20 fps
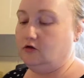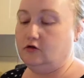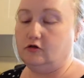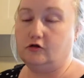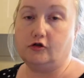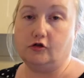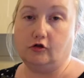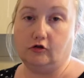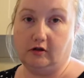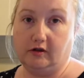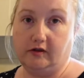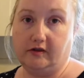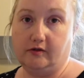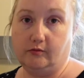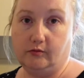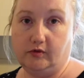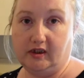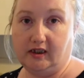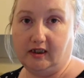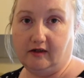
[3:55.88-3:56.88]
chocolate that
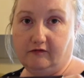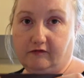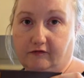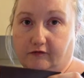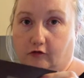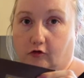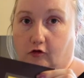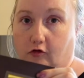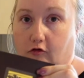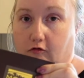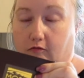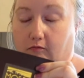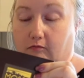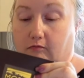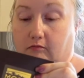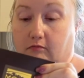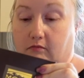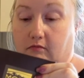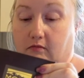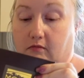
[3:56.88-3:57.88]
we get
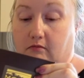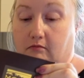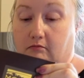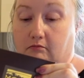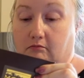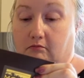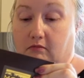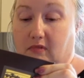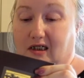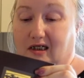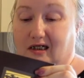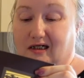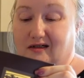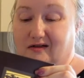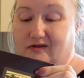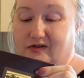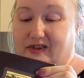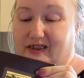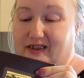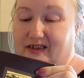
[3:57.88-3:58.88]
from
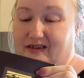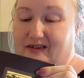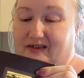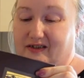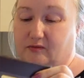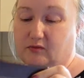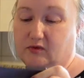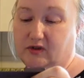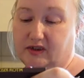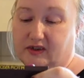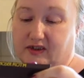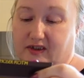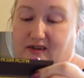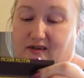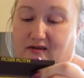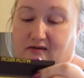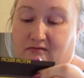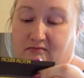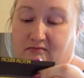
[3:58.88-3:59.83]
Aldi's, I want to say.